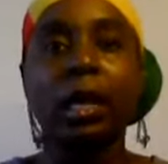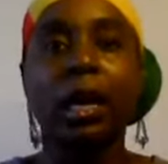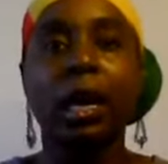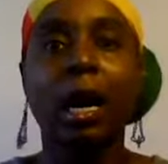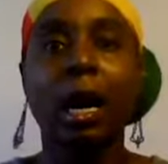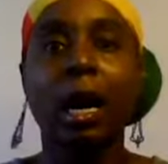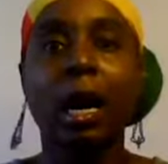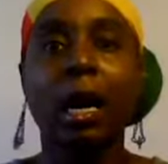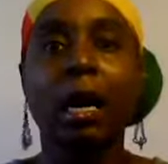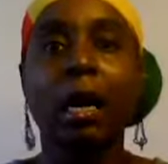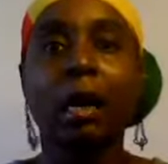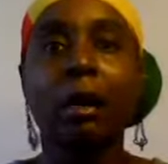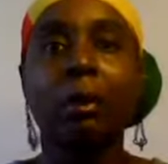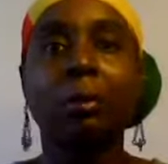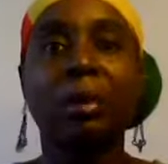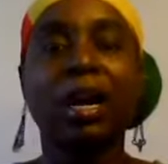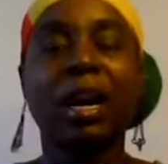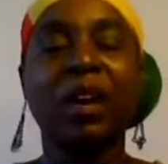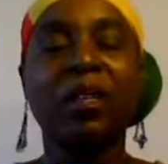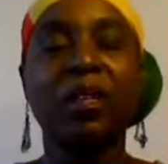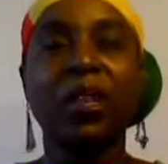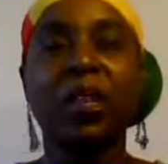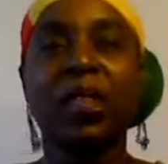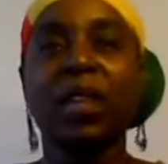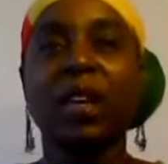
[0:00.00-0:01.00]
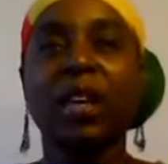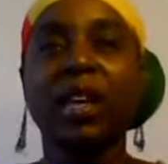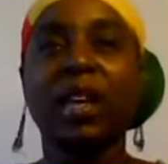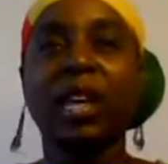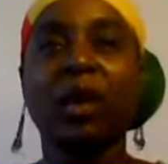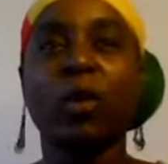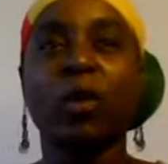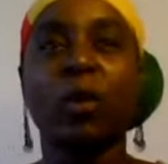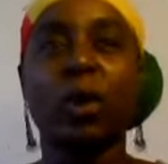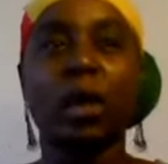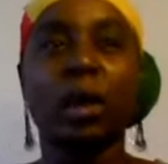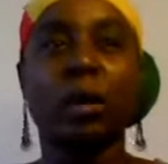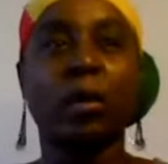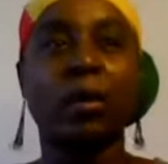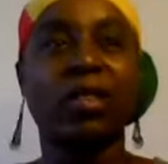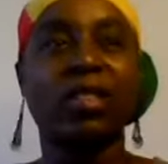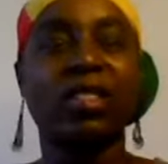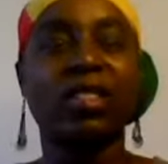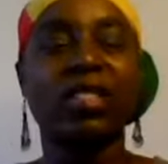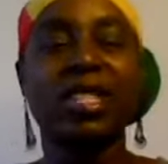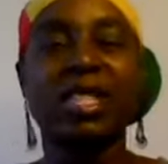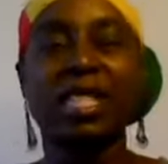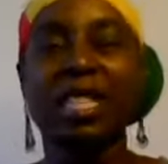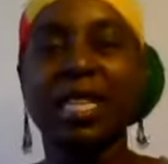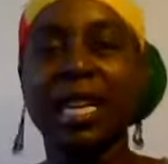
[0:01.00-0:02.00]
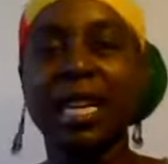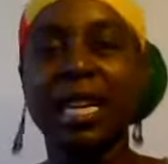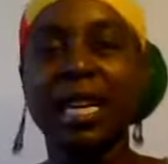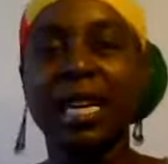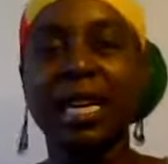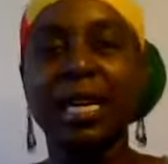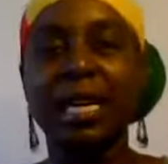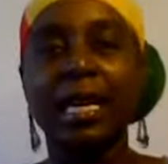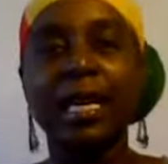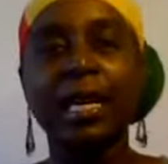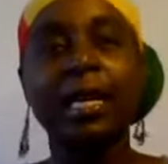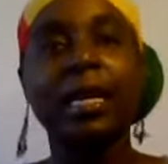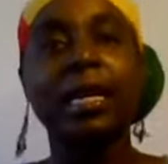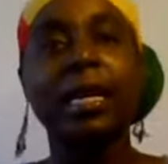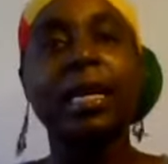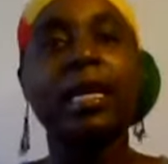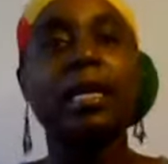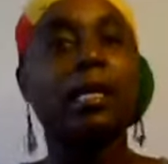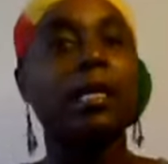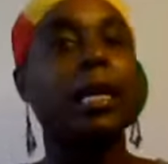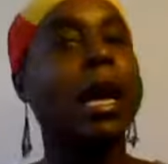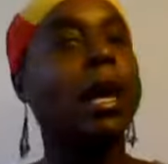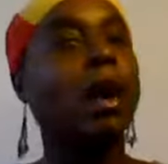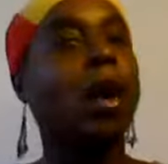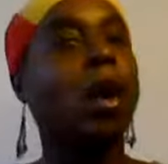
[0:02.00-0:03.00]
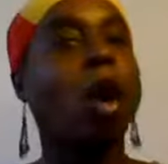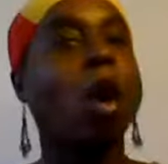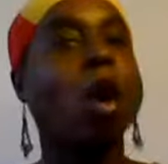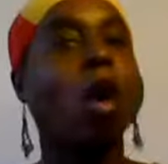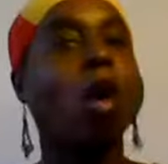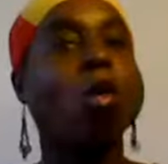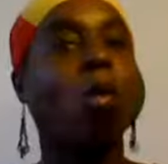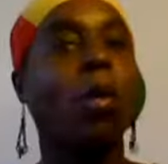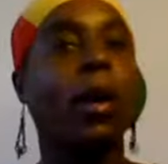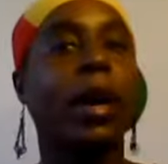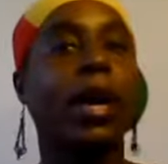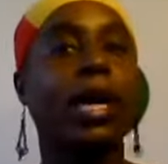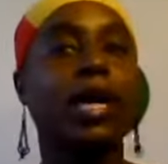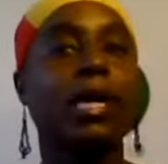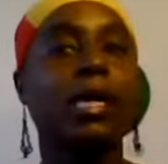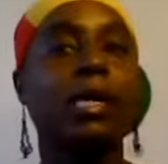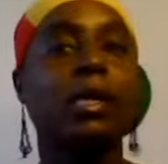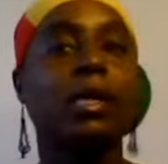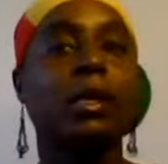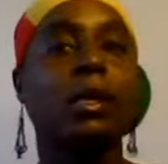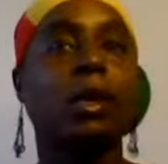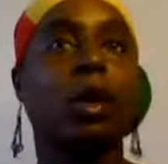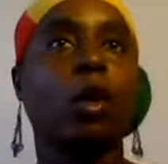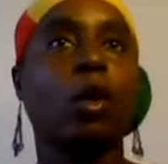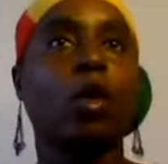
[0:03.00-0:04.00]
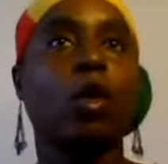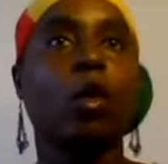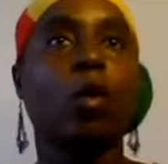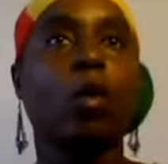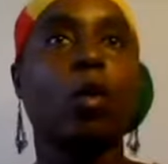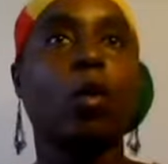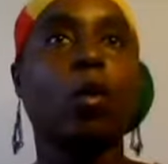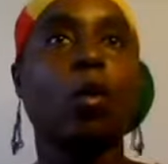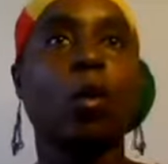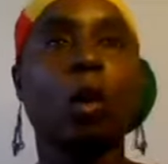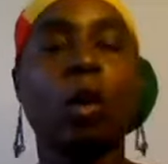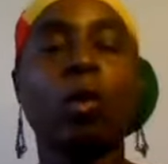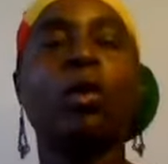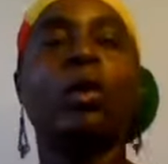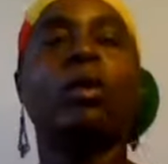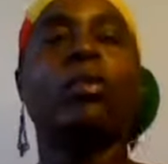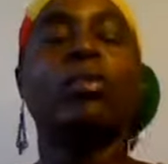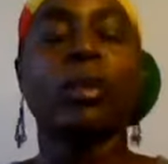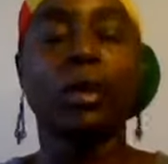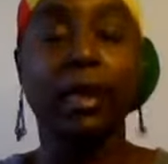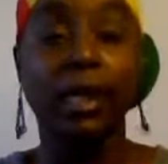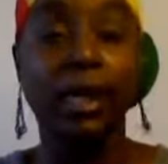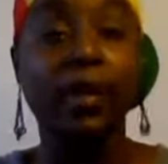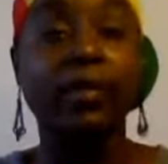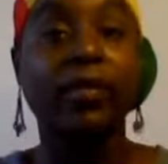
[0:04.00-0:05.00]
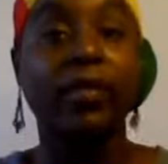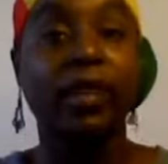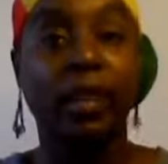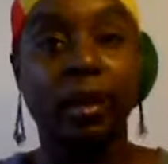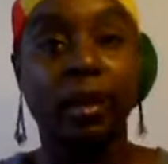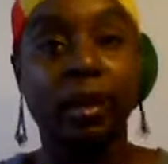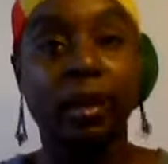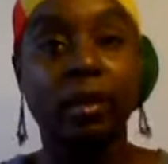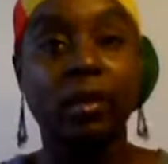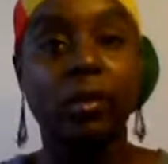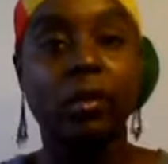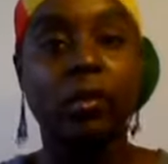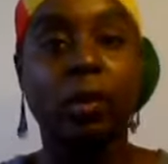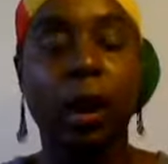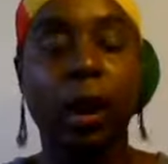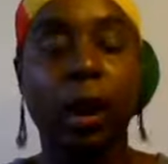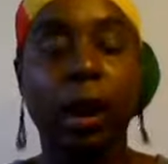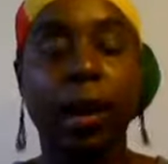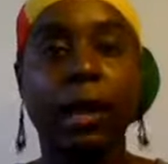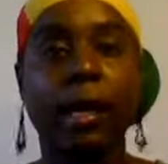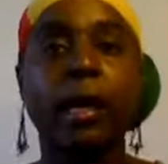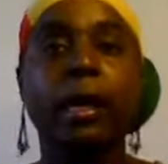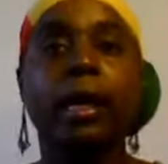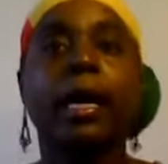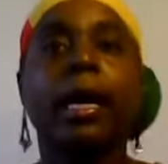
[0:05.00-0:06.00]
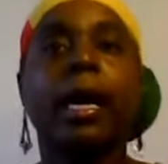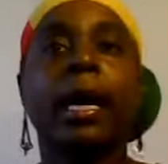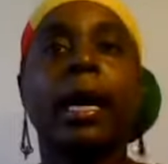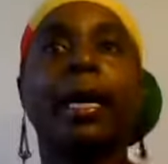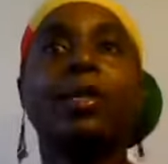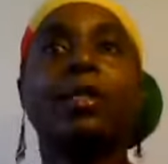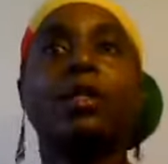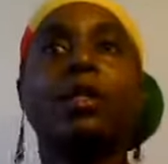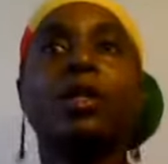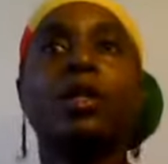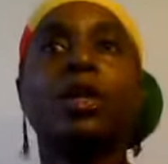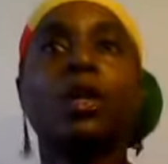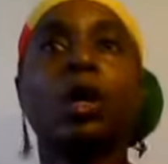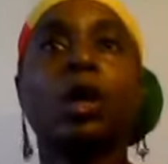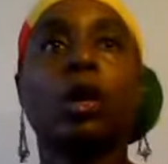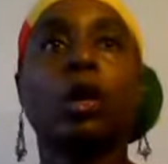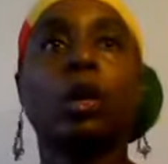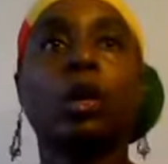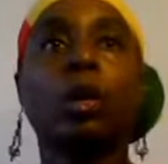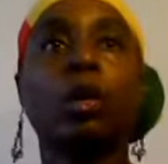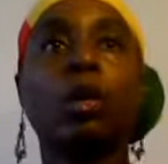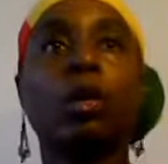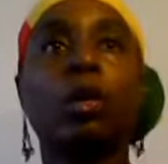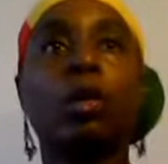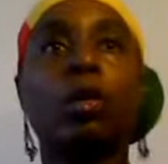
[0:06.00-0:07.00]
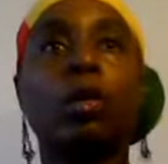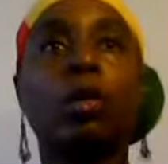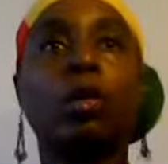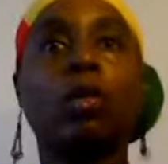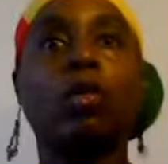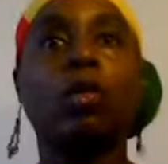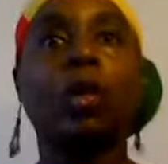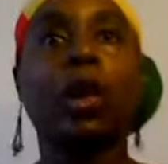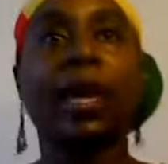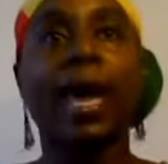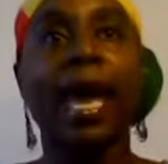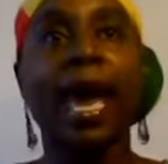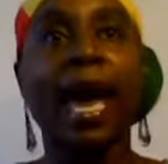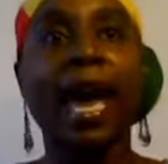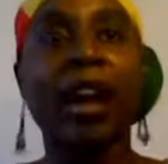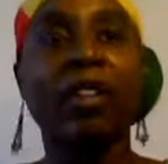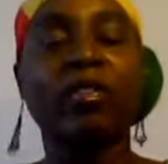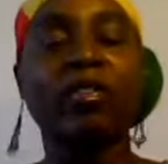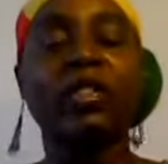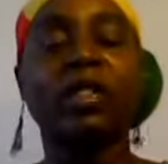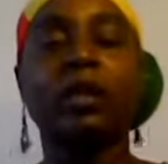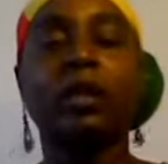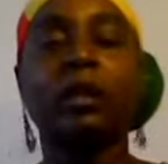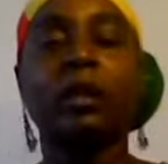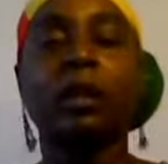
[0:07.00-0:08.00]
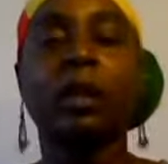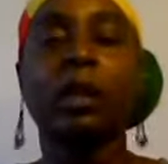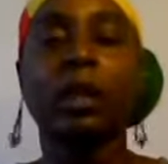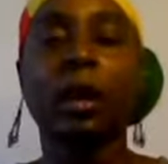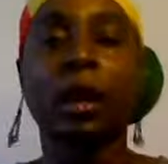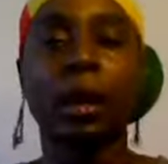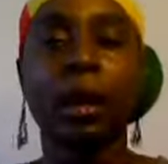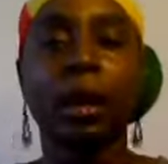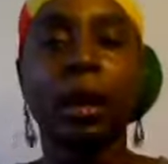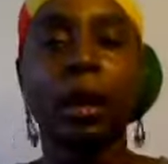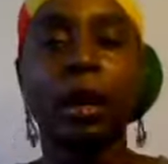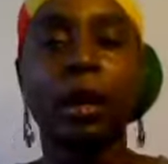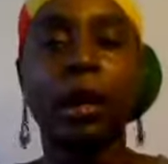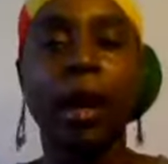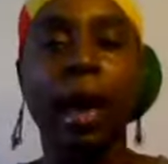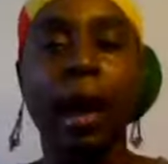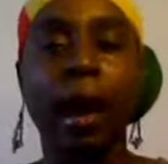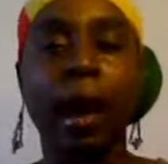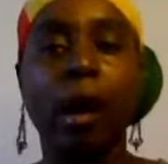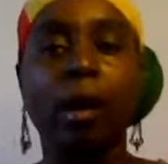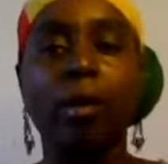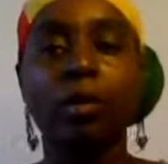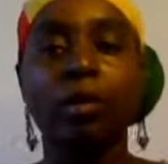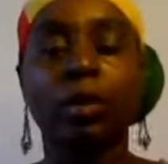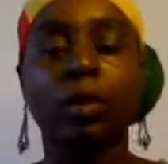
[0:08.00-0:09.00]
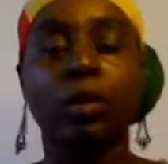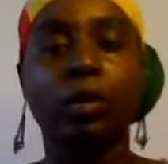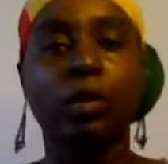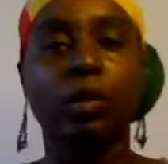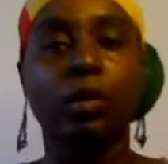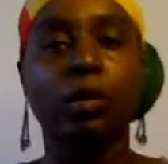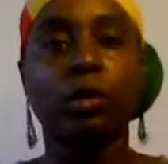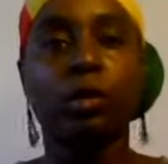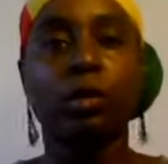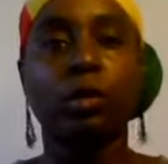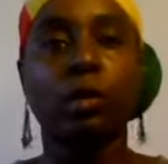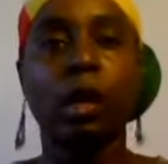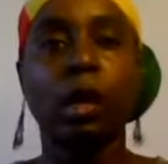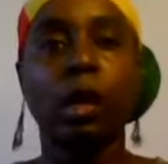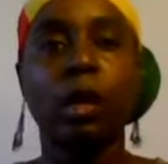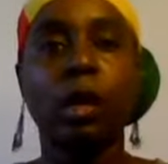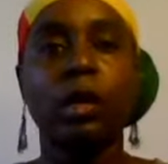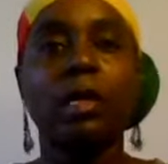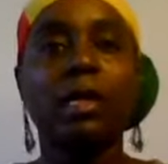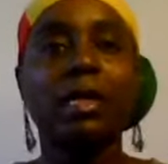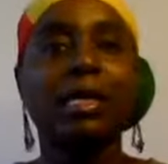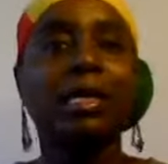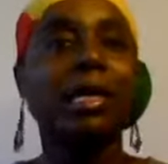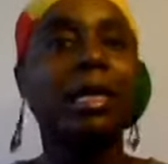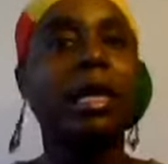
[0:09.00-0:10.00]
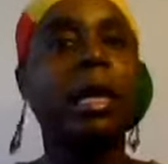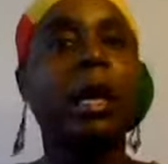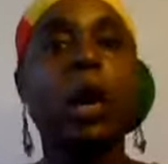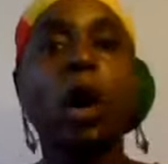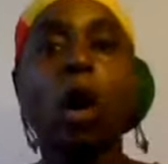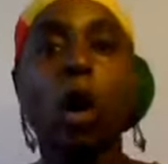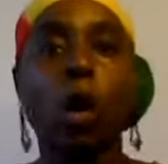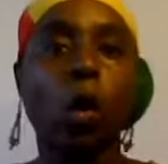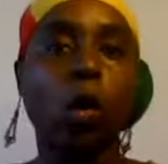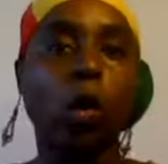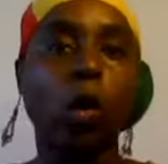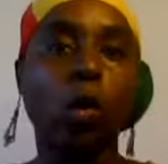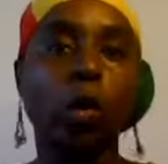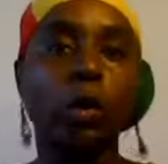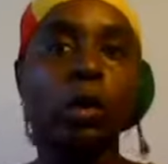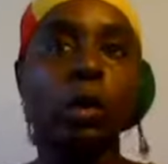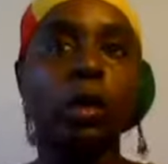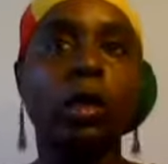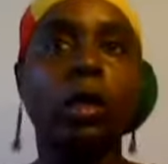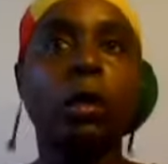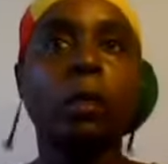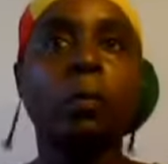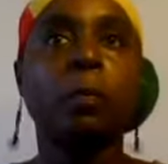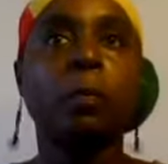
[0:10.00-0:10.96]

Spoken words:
everything that we see is not always what we believe it is, right? And so we have to learn how to decode